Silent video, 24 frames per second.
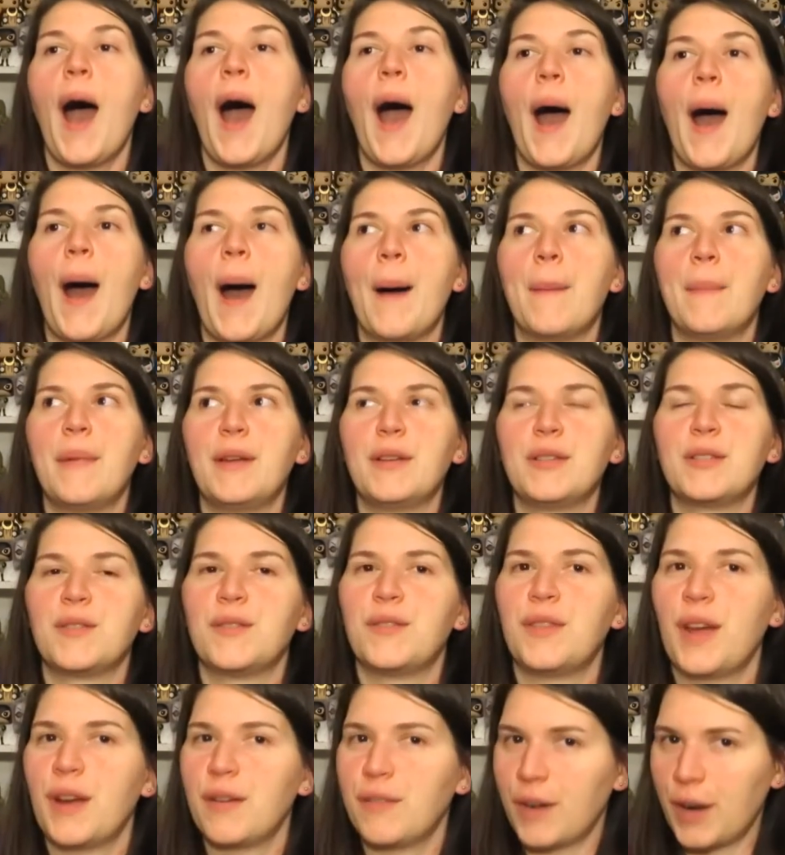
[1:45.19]
Um, it was
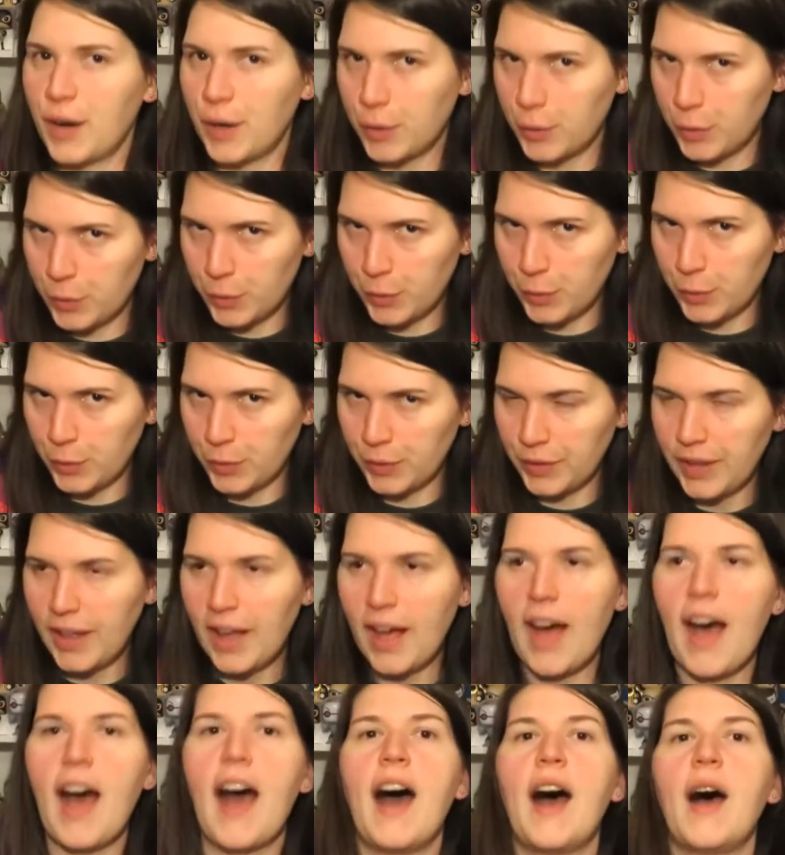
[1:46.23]
very, very cool
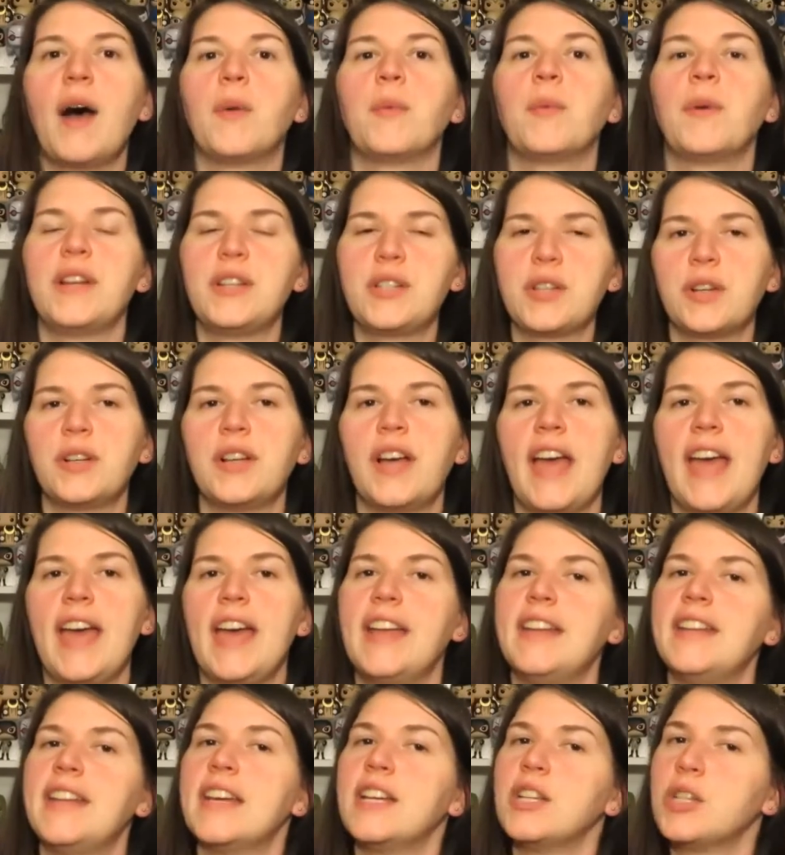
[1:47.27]
uh, Rachel
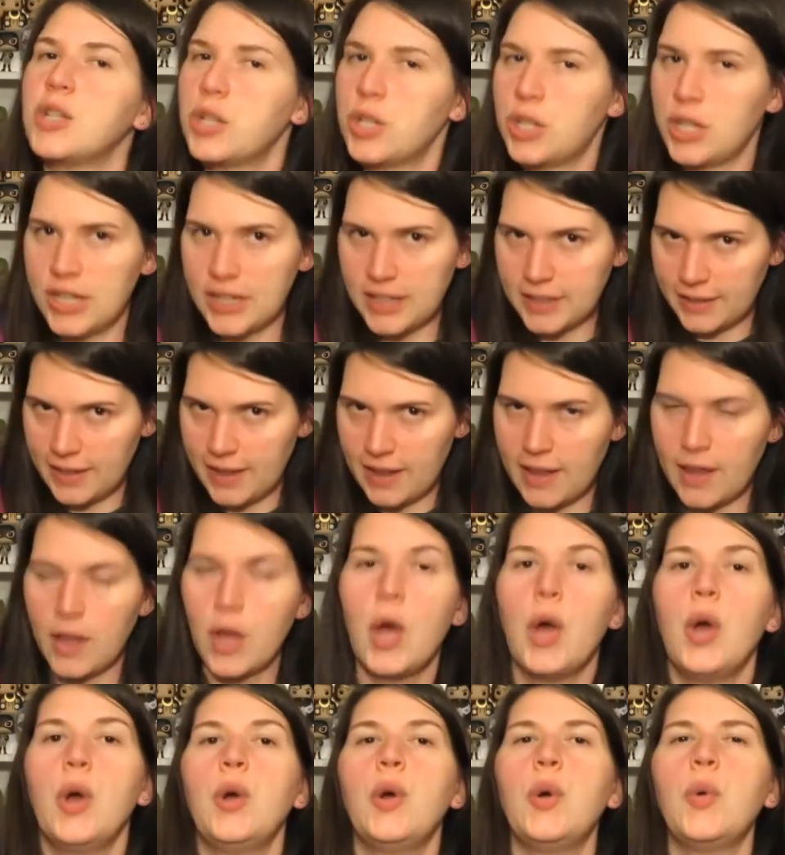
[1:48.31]
and Sheila,
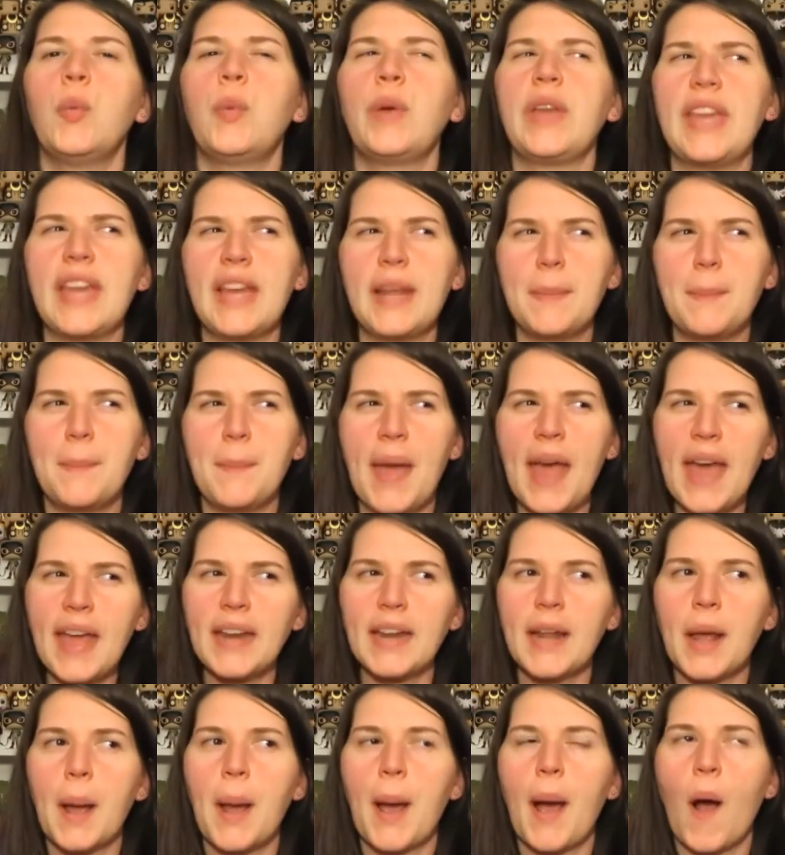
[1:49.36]
who we had
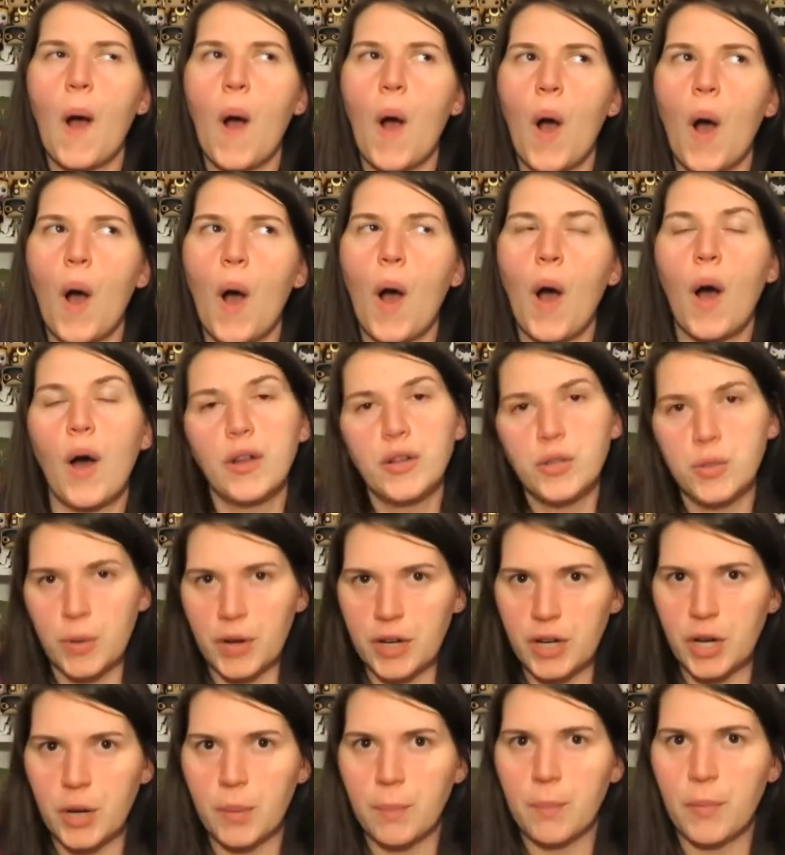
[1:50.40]
met on
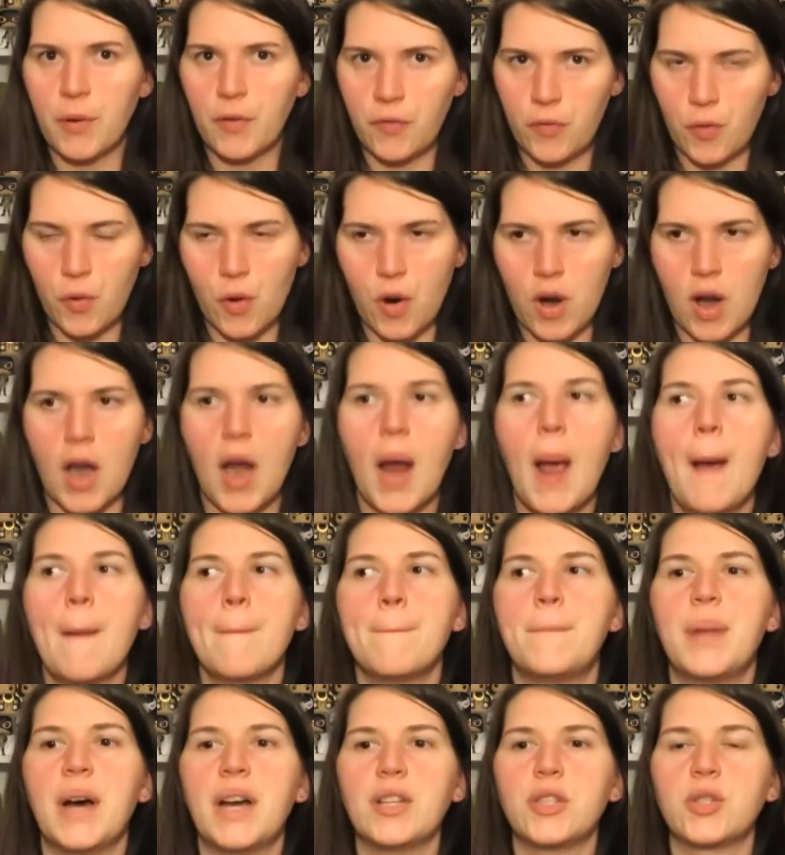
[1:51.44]
Twitter before,
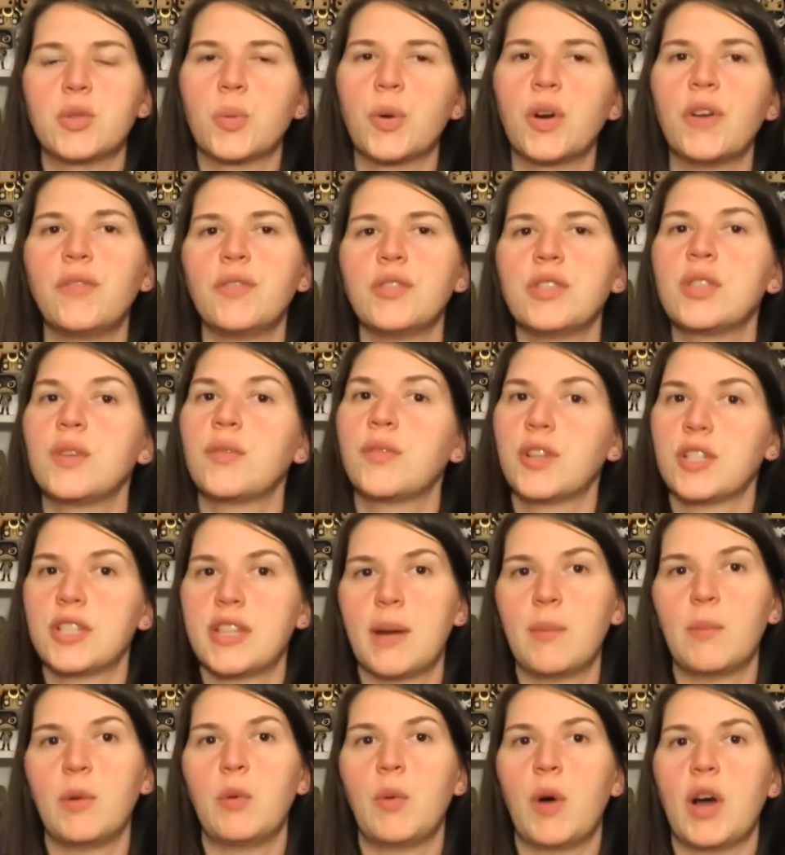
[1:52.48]
but Swerve was the first
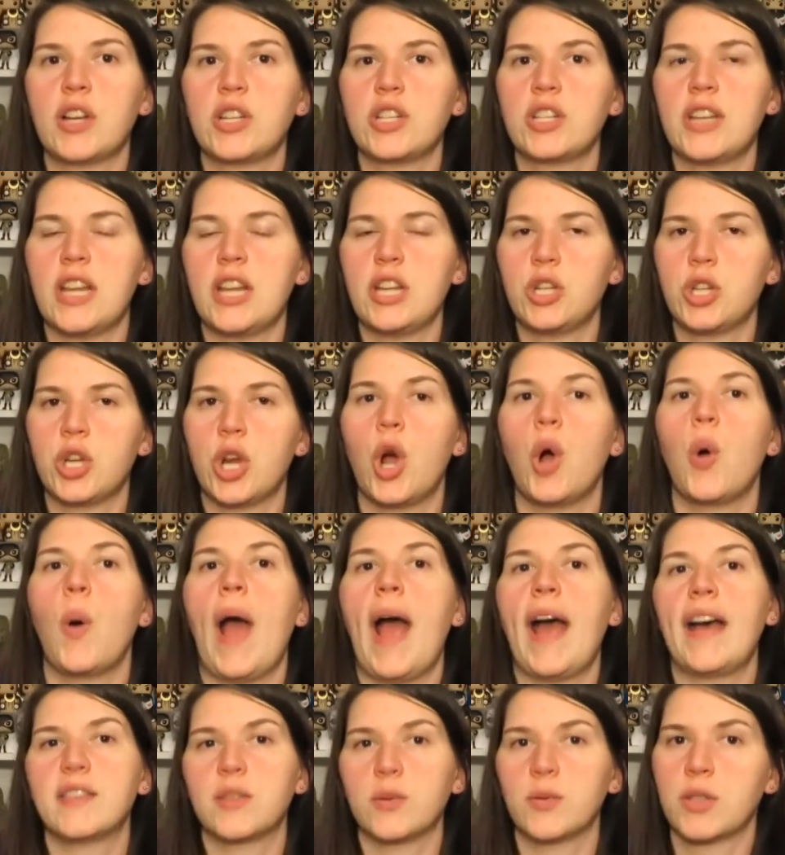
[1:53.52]
time we watched a
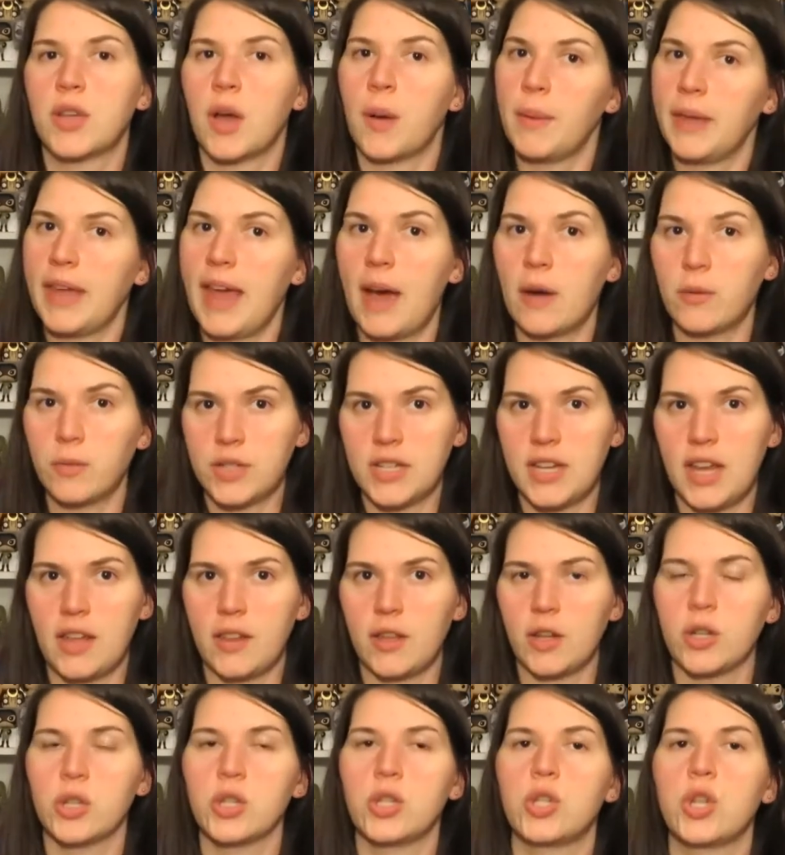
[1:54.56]
show as it was coming out
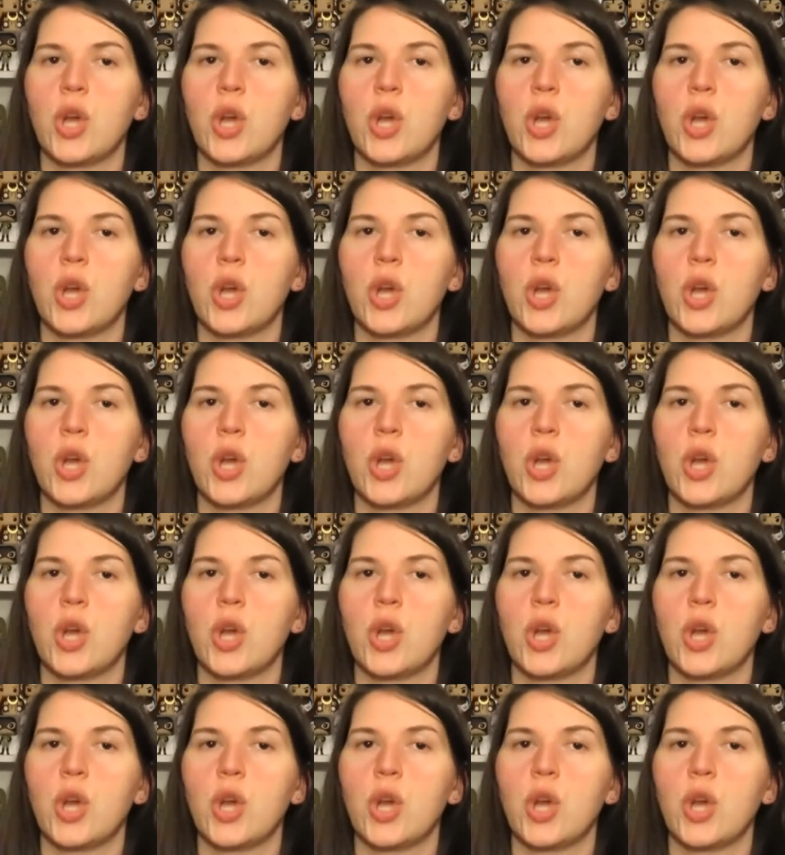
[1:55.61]
together.